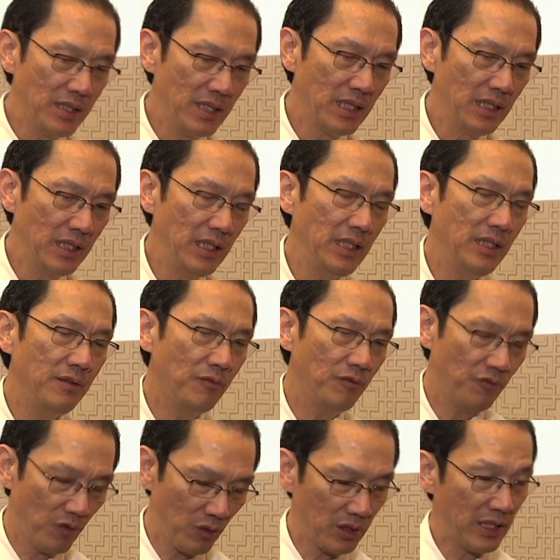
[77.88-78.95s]
Basically,
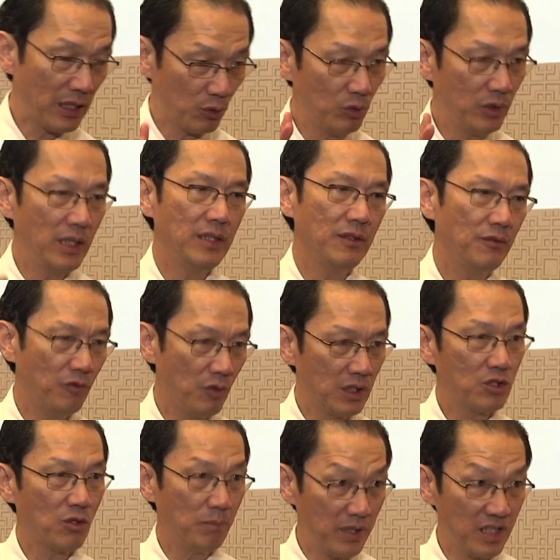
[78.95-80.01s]
focus, there are two things
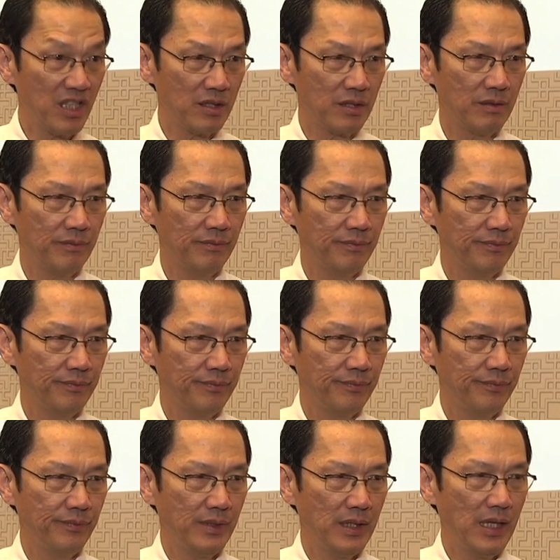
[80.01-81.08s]
focus on business
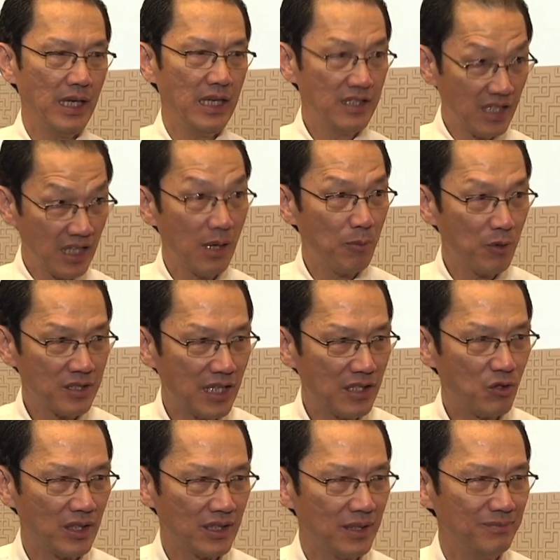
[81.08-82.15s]
uh, and Singapore
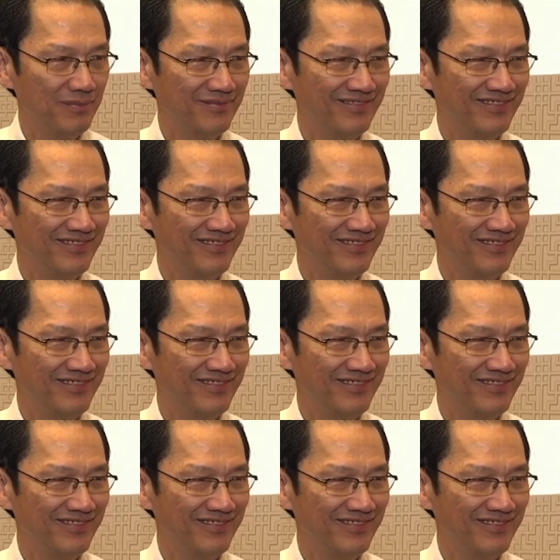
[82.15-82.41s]
centric term.